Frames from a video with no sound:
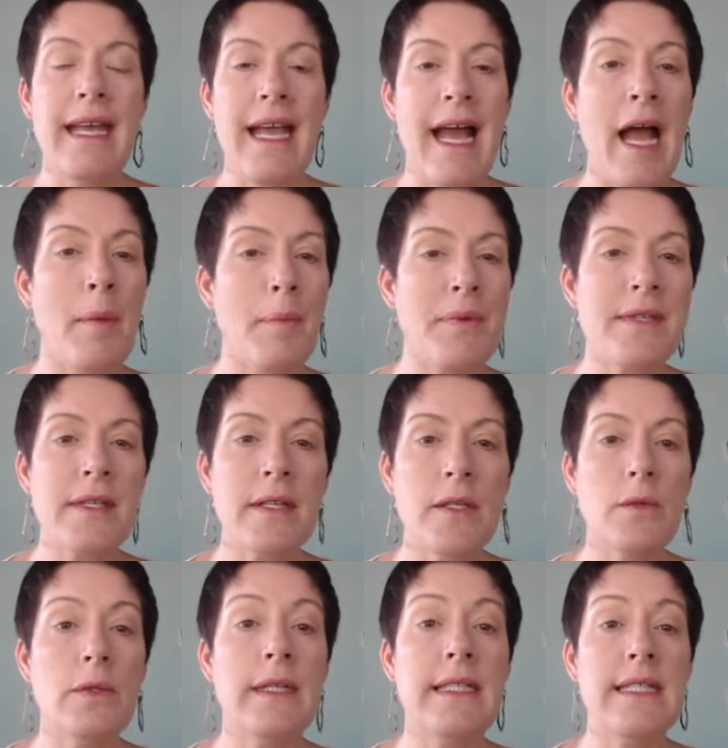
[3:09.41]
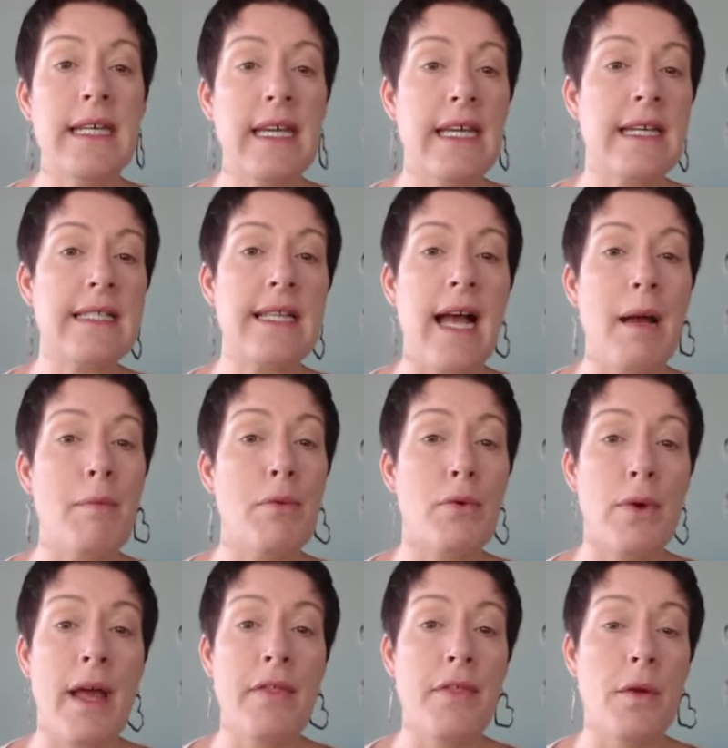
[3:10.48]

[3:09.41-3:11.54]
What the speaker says: absolutely takes our breath